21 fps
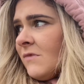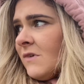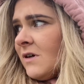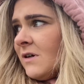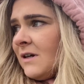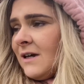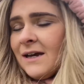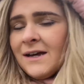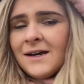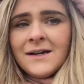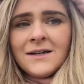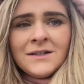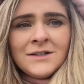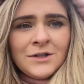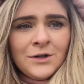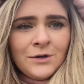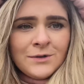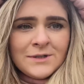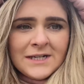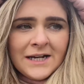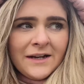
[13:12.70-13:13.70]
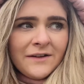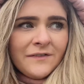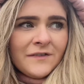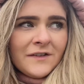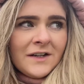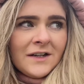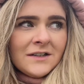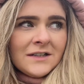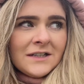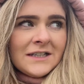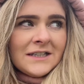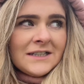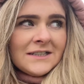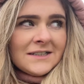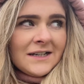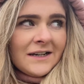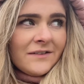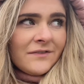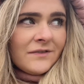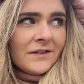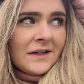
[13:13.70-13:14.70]
yeah, no,
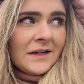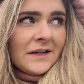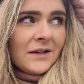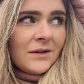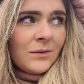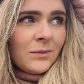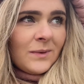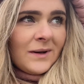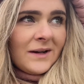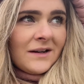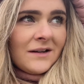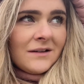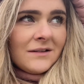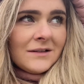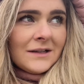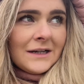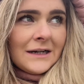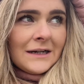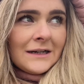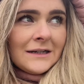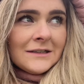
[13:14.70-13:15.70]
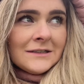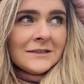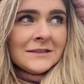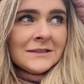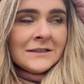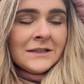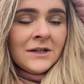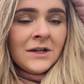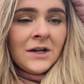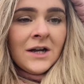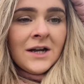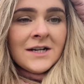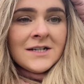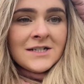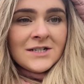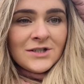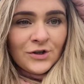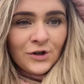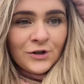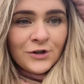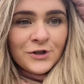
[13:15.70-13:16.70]
definitely well,
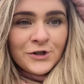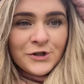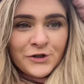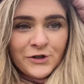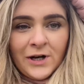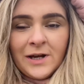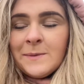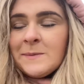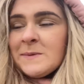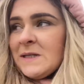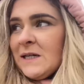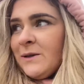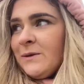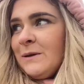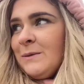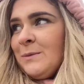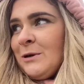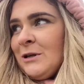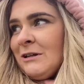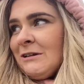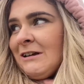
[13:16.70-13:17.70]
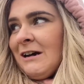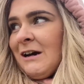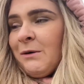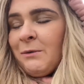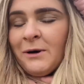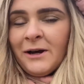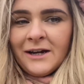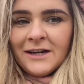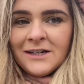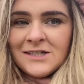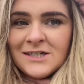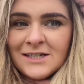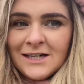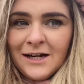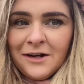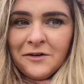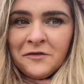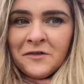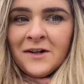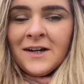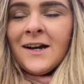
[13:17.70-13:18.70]
she's earned her stripes, and I put it that way, she
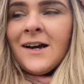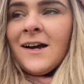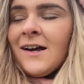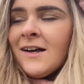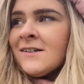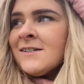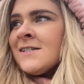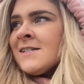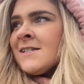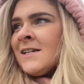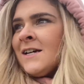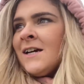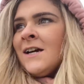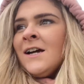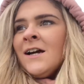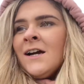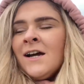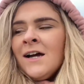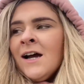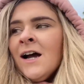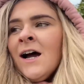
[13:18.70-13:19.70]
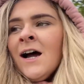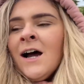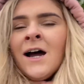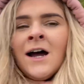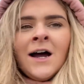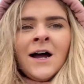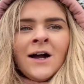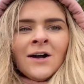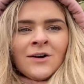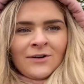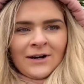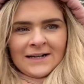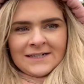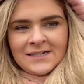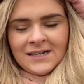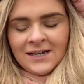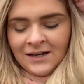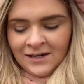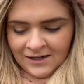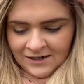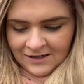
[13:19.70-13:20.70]
definitely has. Right,
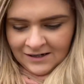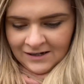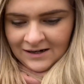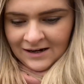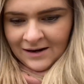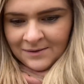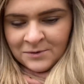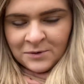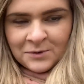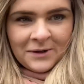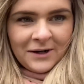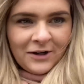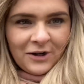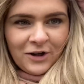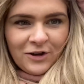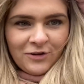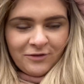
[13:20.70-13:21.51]
I'm going in out of the